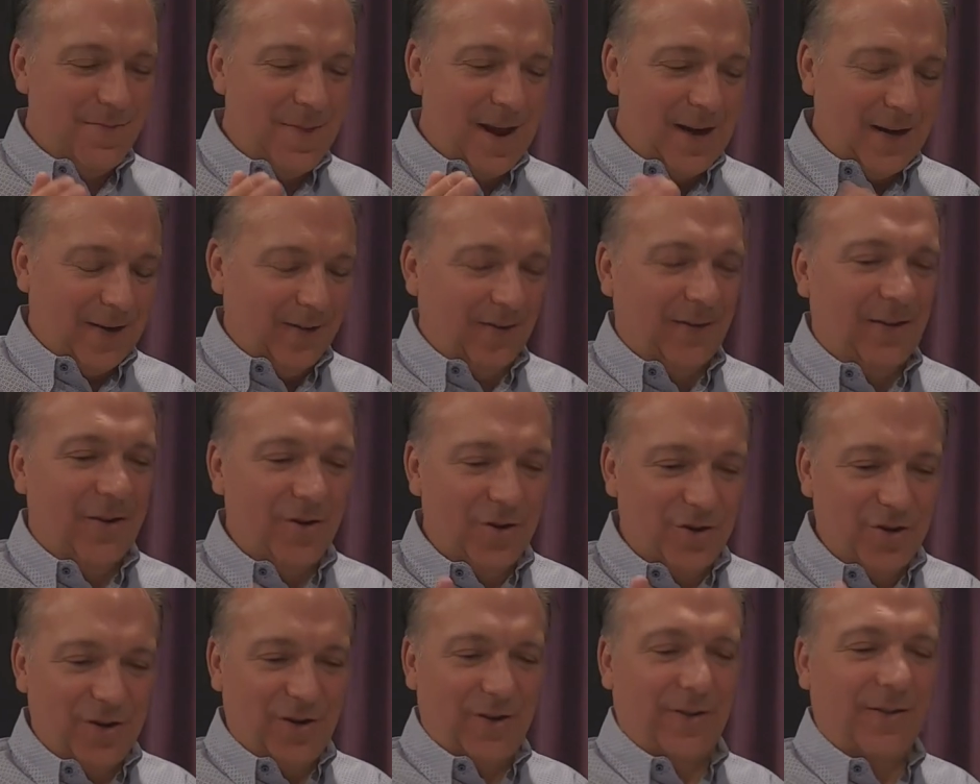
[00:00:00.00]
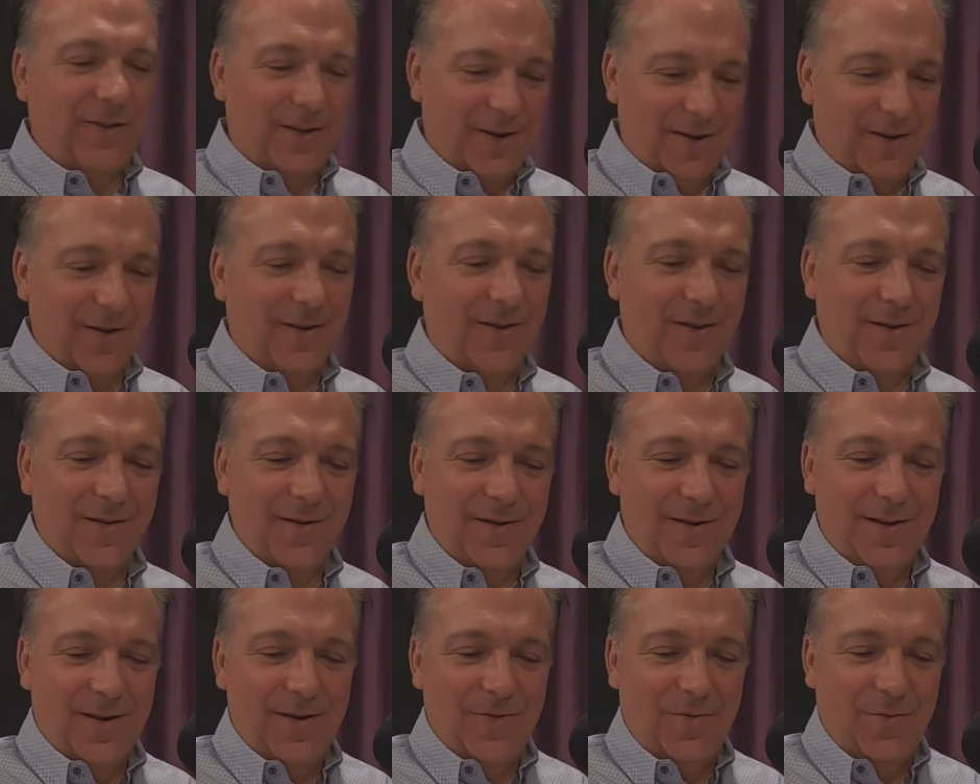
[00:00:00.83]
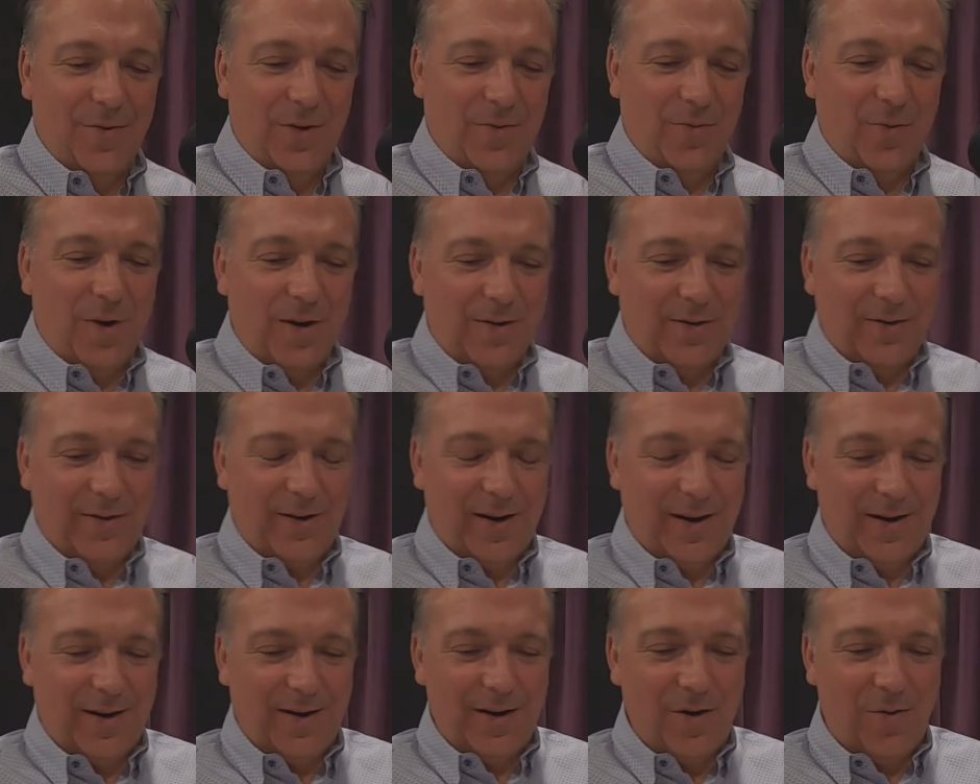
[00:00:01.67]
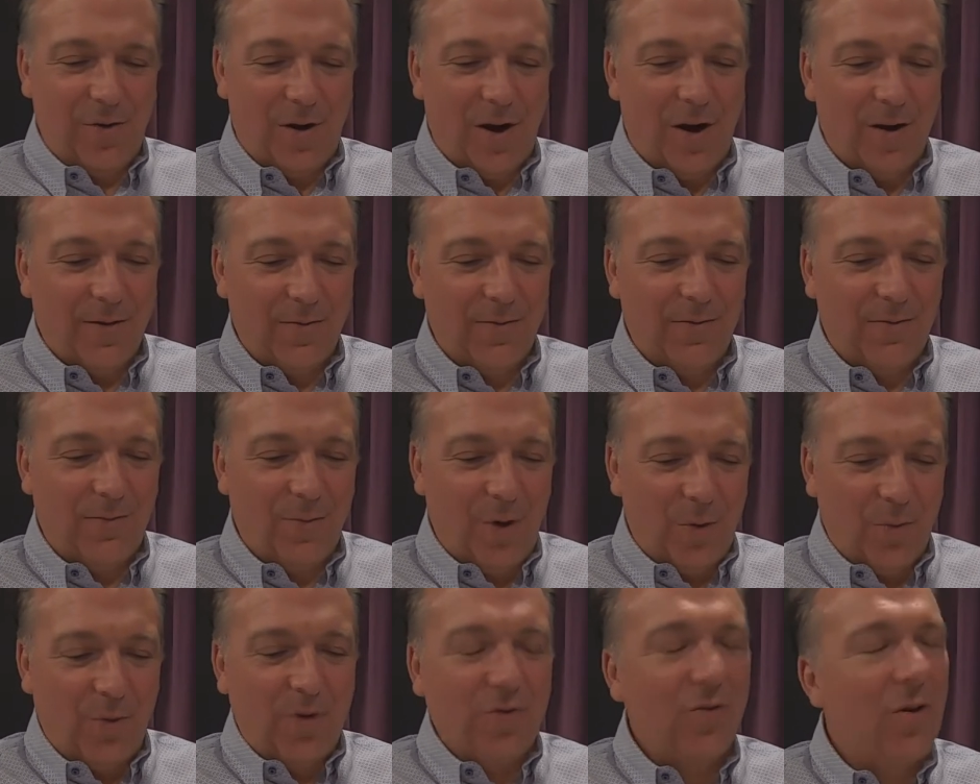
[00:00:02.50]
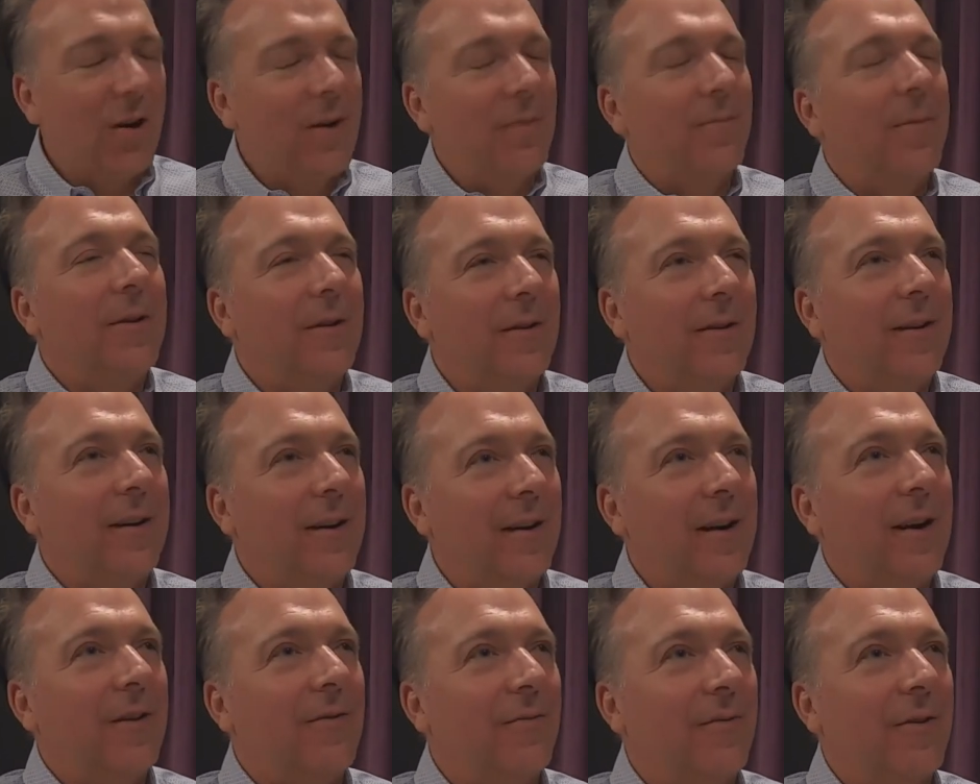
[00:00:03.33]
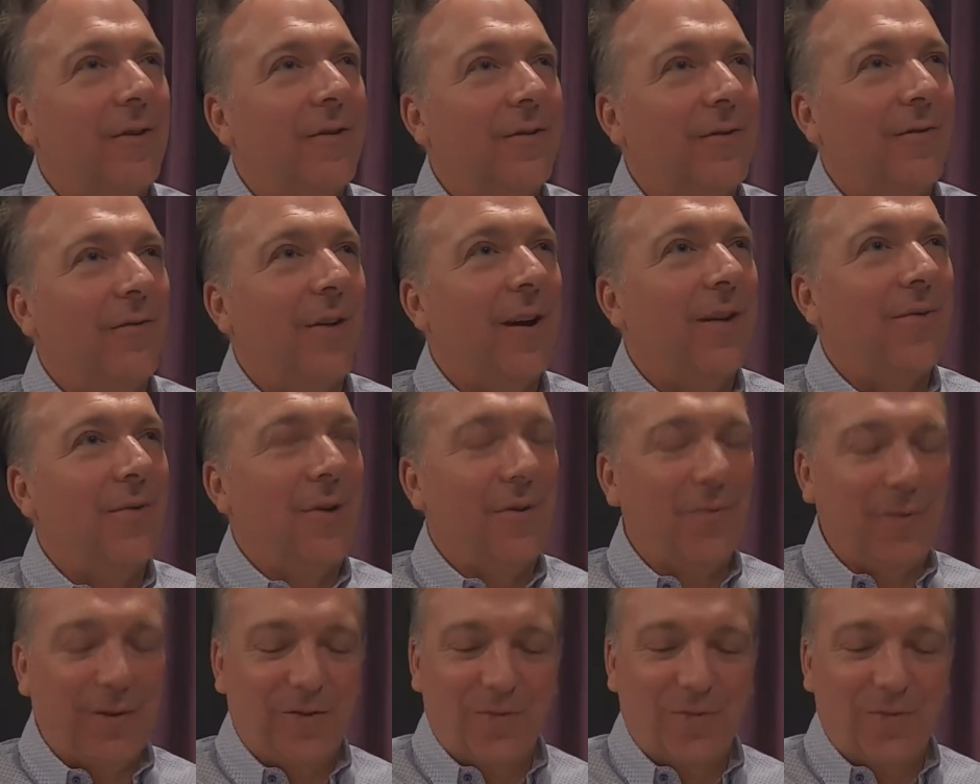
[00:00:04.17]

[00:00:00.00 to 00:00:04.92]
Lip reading: many synergies here with what what we're trying to build at Connect First, right?